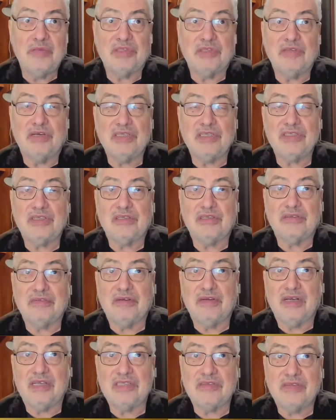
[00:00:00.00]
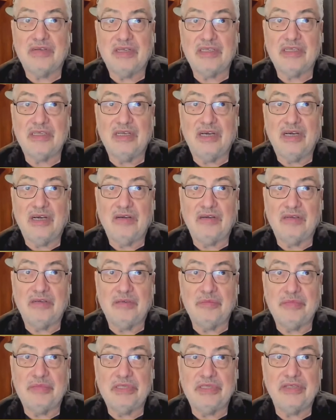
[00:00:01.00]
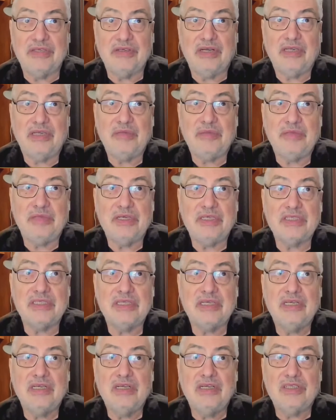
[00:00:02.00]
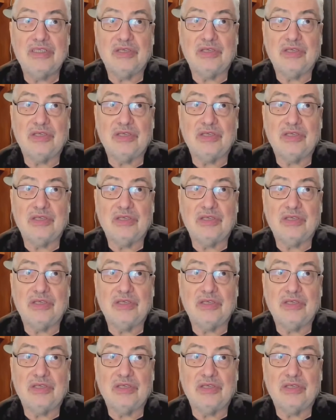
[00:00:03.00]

But Russia and France right now are bitter enemies.